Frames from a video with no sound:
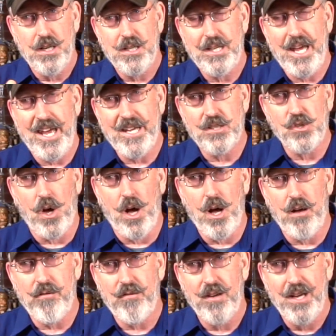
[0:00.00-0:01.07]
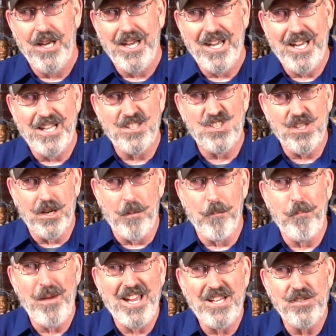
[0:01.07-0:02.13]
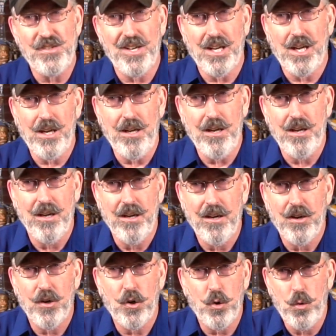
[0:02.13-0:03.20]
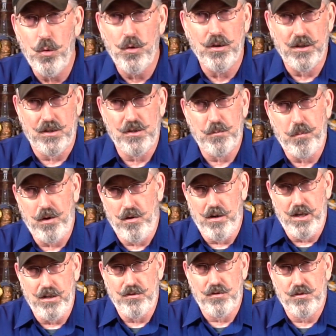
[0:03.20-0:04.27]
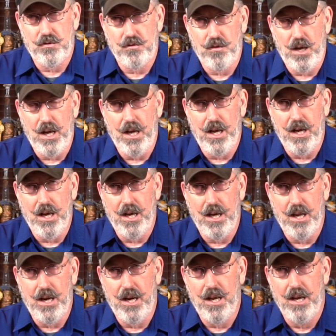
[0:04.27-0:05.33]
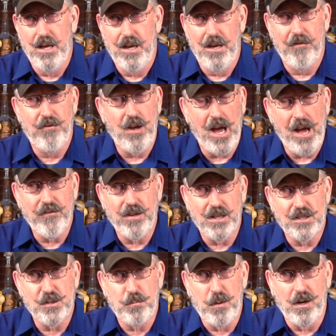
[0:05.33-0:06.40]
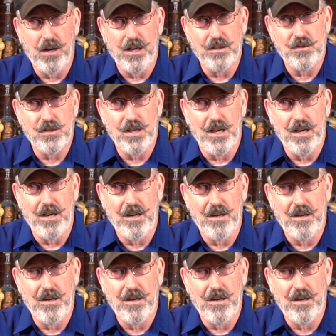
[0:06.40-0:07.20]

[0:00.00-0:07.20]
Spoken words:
takes off, it's an amazing, cool experience. And if you haven't experienced it,